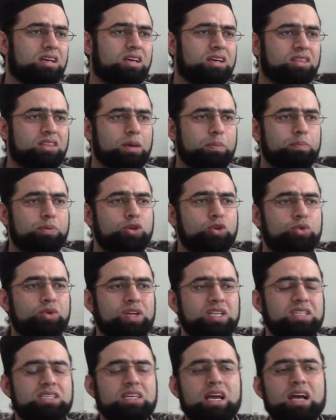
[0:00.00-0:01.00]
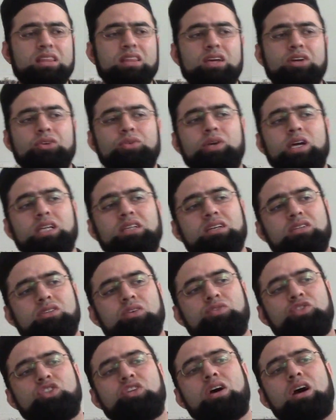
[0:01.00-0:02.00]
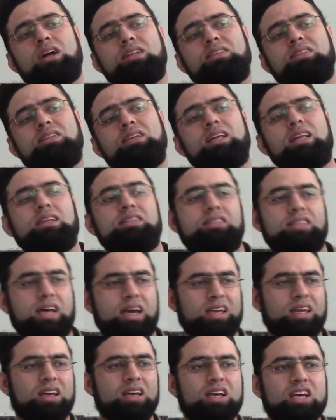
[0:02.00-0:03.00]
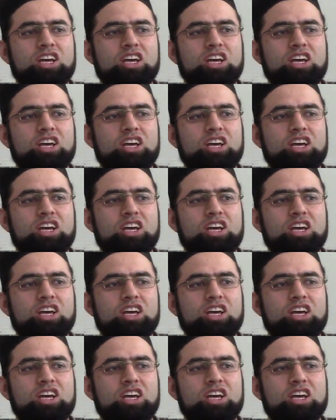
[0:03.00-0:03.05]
the purity and the correctness of sad, sin and zai.